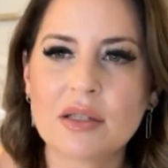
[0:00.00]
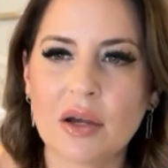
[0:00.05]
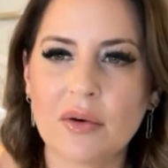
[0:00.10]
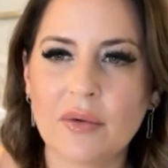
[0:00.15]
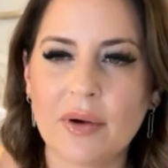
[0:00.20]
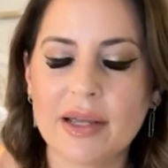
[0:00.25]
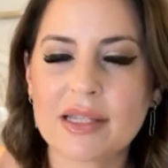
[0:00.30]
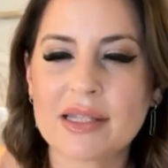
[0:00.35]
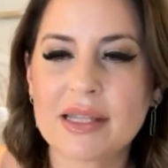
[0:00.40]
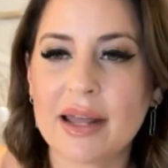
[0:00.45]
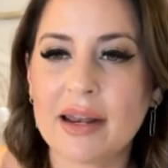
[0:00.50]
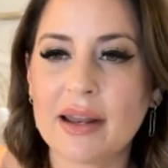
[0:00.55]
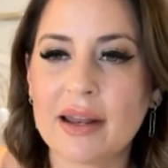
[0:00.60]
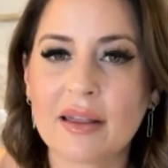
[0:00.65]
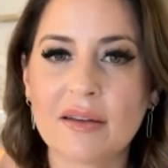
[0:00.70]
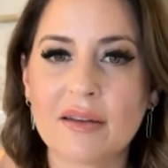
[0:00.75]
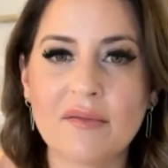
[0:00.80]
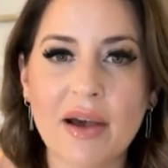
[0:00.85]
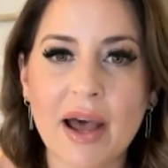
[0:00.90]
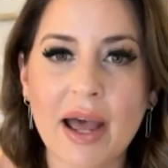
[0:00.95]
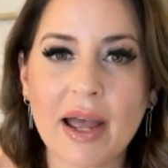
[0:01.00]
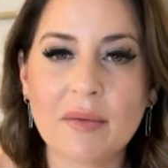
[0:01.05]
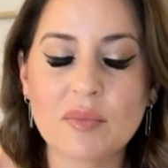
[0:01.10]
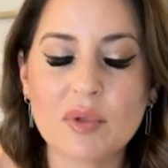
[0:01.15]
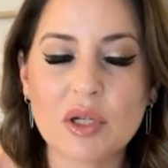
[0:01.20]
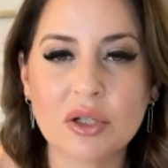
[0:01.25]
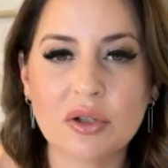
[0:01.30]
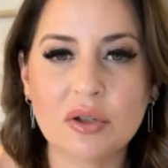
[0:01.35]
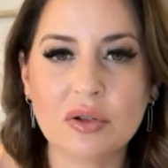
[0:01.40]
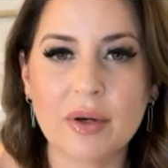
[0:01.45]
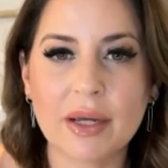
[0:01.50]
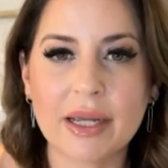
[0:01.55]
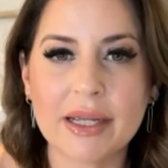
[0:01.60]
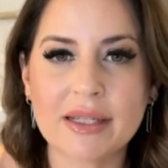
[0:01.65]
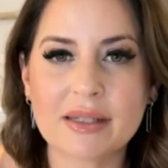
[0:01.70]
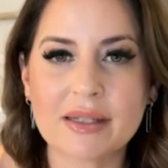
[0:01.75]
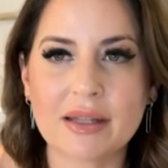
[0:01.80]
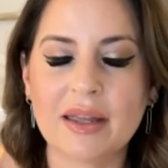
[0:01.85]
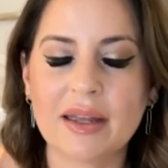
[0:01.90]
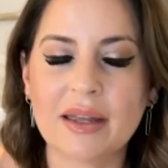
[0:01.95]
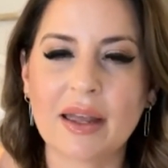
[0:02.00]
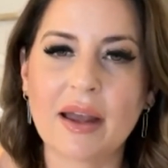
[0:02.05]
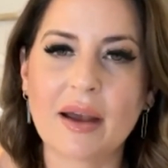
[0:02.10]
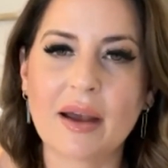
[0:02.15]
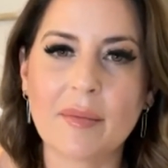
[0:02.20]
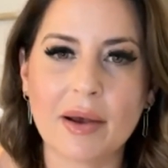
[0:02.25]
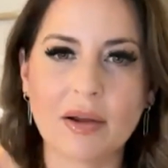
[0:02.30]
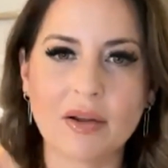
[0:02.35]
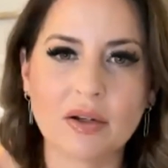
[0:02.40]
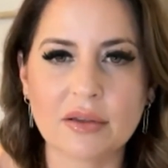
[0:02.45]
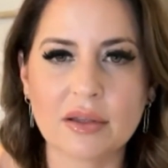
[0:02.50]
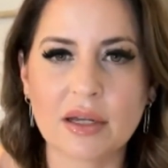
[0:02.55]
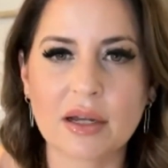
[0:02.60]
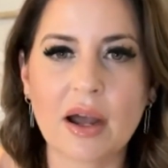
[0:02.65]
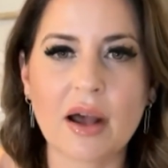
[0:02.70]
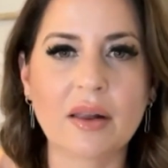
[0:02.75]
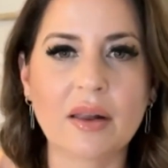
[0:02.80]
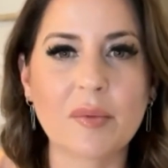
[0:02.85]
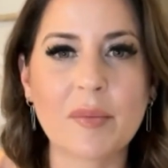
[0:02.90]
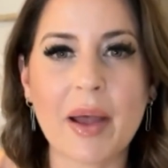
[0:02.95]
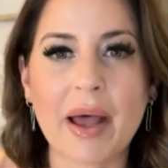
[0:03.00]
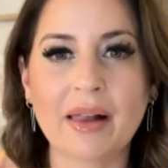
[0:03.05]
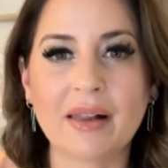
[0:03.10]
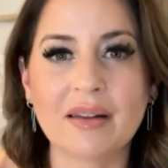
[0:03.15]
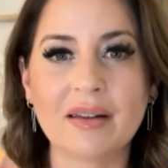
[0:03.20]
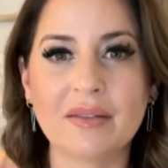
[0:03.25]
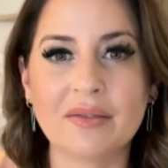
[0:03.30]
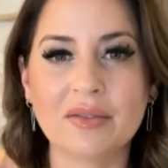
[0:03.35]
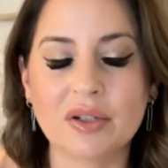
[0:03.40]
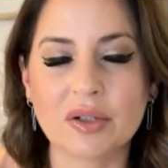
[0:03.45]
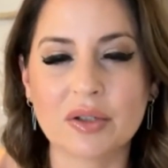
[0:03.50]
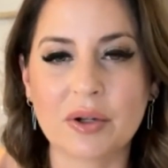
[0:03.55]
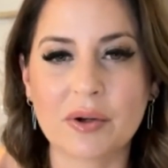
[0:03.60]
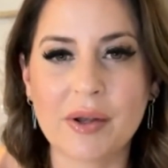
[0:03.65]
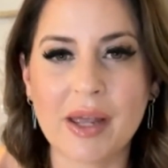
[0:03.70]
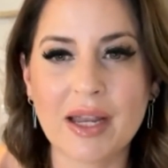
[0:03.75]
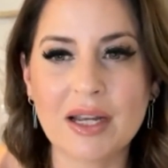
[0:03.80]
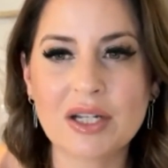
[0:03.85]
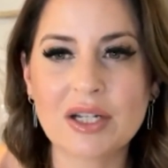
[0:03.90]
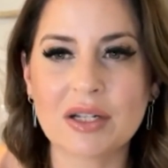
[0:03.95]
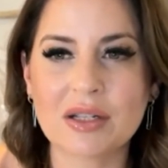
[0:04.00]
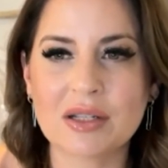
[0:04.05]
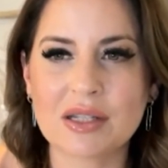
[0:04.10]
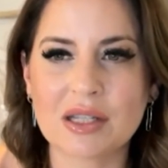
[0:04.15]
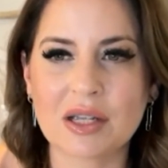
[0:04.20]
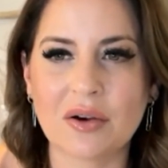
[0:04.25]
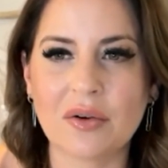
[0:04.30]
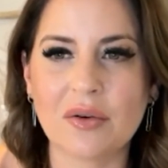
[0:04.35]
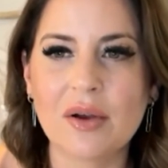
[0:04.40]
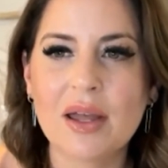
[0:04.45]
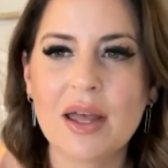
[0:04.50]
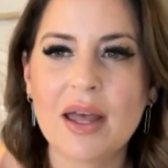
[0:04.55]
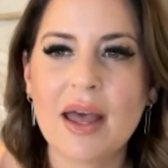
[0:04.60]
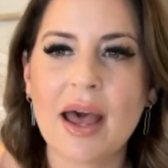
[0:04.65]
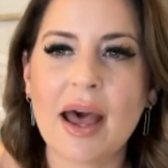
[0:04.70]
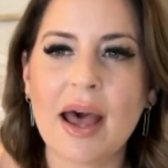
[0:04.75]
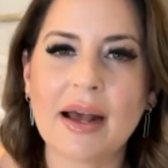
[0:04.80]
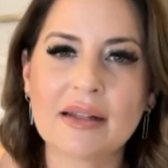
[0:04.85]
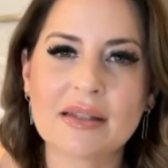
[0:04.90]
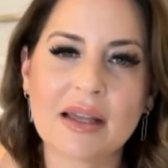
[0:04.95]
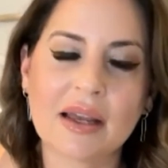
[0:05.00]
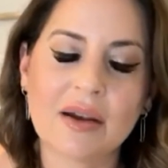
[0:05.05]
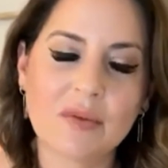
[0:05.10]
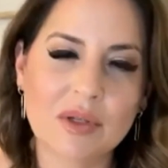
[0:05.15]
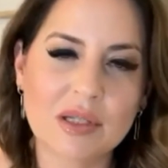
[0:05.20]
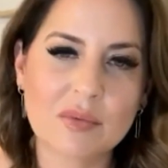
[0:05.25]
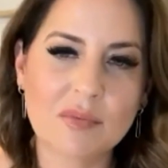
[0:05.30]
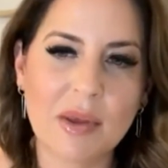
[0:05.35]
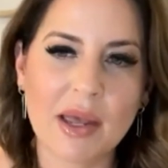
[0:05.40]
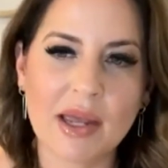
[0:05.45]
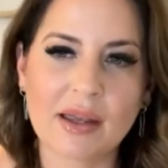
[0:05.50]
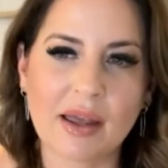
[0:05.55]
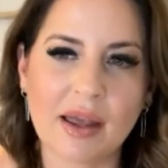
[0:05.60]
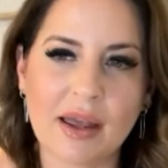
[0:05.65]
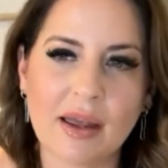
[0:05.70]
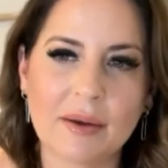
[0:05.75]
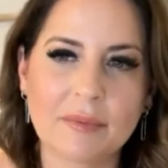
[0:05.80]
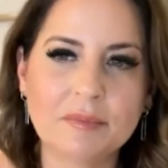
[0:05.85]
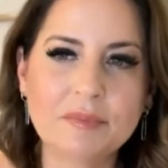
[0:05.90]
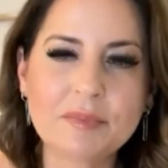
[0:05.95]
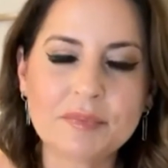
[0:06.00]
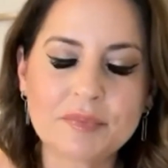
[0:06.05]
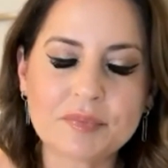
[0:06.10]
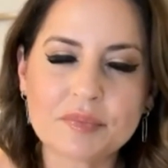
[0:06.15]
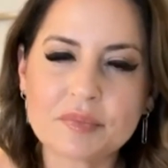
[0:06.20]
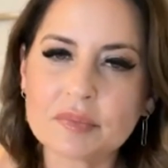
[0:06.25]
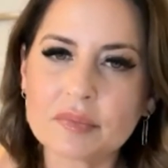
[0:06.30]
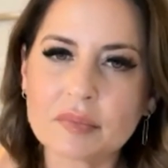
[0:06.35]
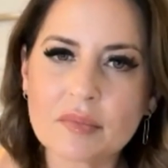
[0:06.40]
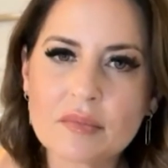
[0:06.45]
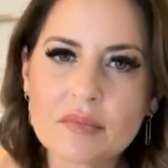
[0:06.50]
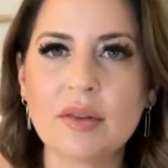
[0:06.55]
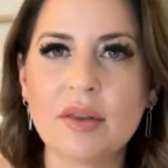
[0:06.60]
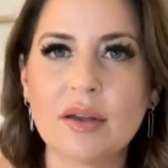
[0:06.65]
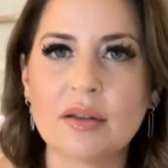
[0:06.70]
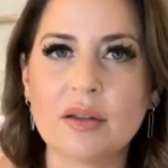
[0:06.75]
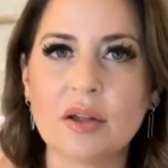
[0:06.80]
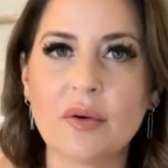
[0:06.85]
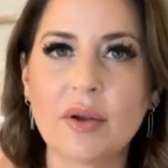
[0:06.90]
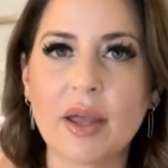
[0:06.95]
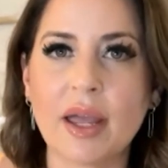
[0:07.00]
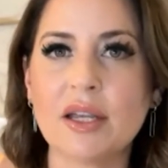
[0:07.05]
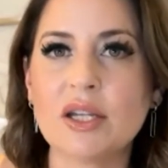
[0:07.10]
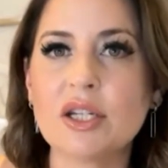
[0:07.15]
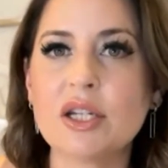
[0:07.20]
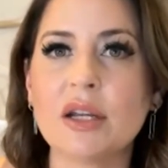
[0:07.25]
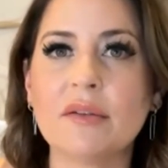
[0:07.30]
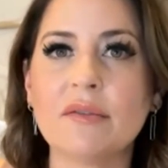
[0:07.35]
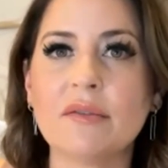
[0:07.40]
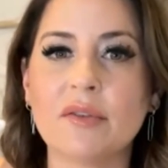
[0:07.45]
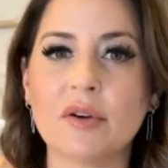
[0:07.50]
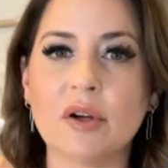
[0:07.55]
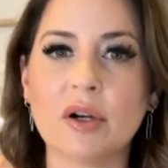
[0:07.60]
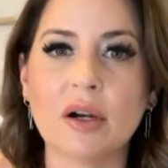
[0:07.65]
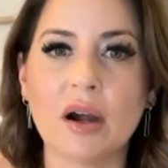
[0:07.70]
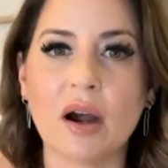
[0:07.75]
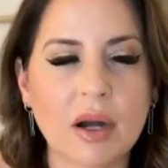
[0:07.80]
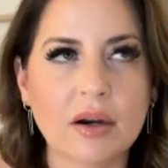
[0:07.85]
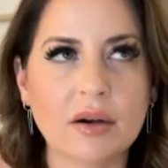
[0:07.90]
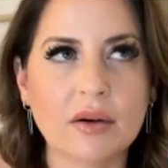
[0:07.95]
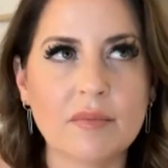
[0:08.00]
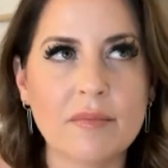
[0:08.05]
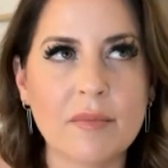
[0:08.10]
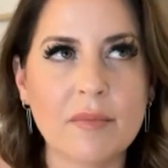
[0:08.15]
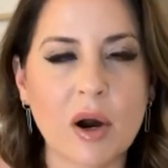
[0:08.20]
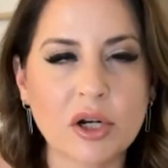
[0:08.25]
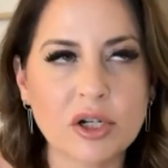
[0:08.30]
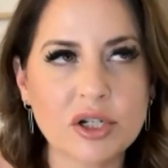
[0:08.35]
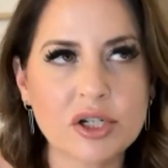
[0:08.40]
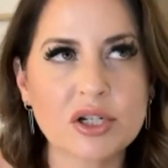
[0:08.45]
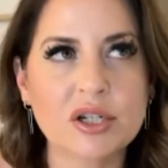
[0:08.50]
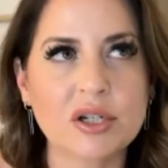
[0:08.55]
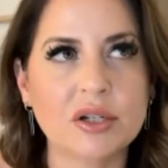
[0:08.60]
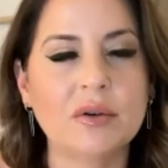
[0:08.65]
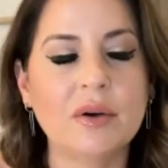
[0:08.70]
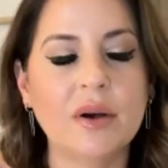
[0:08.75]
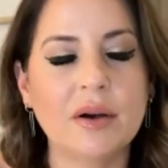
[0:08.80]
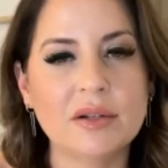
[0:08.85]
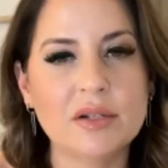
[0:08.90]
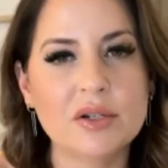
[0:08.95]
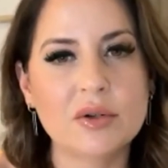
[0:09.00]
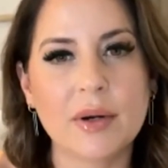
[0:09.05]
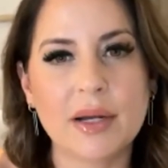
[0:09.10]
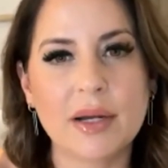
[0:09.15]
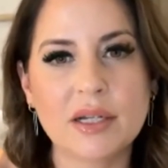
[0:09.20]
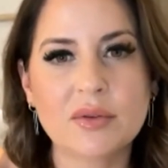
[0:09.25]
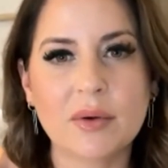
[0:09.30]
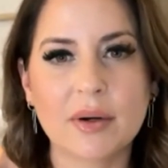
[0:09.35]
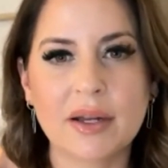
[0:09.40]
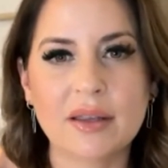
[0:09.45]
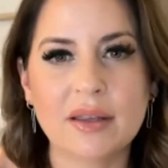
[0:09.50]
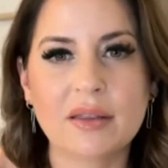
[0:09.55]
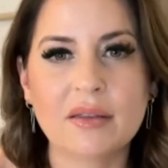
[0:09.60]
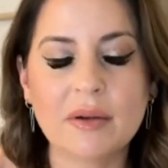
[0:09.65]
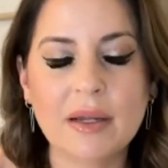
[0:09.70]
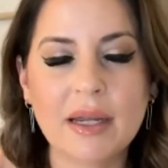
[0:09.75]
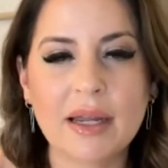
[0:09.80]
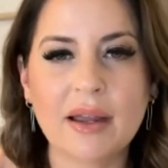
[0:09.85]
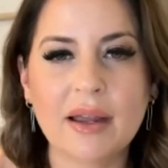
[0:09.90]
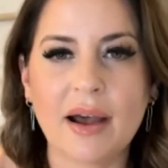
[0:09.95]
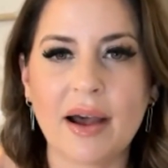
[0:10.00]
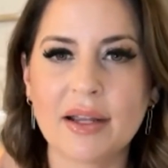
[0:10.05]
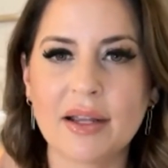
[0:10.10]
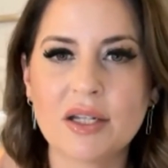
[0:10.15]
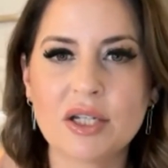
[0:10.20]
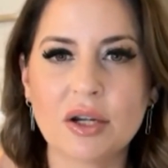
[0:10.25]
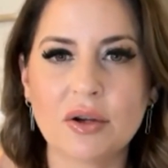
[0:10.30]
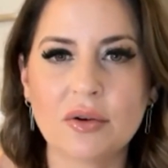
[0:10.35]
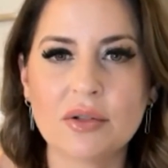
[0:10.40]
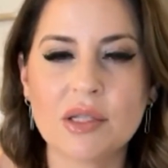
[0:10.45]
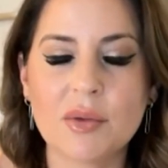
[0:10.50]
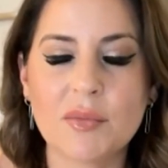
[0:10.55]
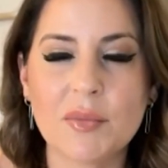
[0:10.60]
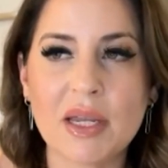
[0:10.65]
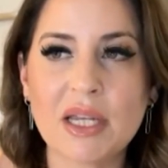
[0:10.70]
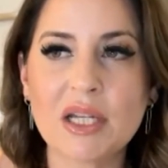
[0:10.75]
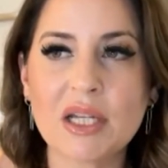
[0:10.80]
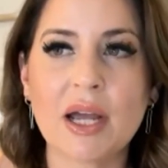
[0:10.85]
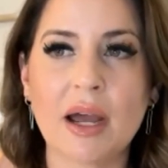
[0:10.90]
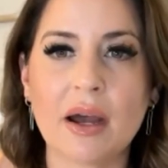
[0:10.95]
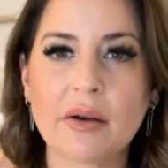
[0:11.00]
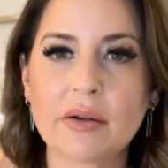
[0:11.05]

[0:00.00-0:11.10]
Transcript: So, aesthetic and vibe too is thinking about the color palette of your location. So, as I was picking the location for our March shoot in 2023, I chose a beach